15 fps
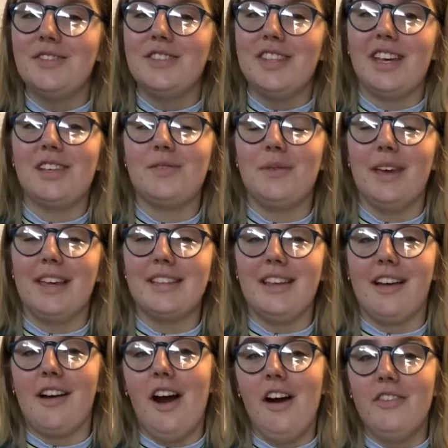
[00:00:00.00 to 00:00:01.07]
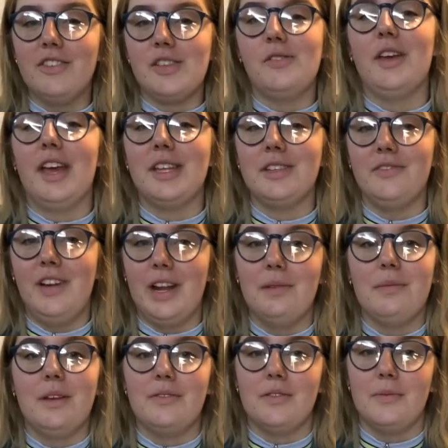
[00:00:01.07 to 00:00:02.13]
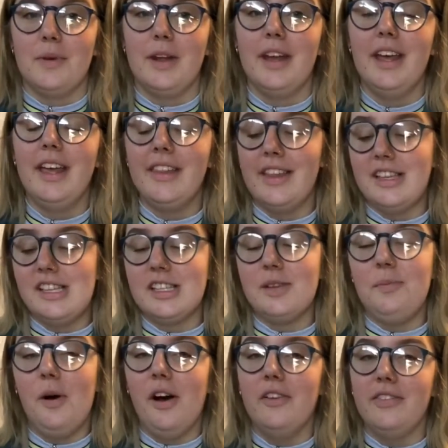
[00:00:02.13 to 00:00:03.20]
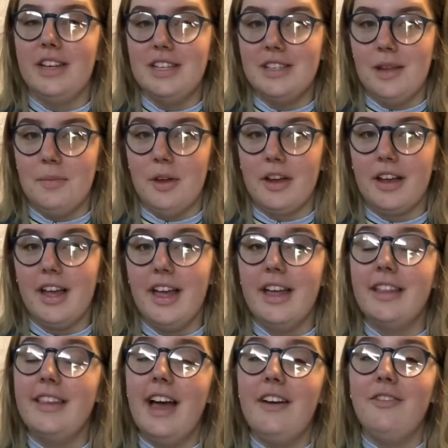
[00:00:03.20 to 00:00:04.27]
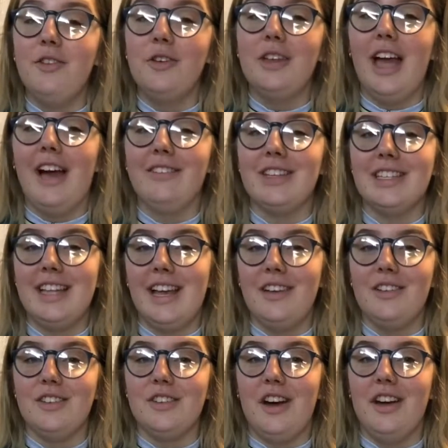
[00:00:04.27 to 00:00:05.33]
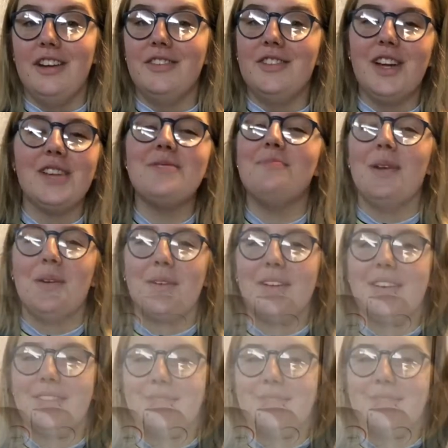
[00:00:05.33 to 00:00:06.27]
of six weeks, a calf has not yet developed their rumen. This is a part of their stomach. Therefore, they have to stay on a diet of just milk.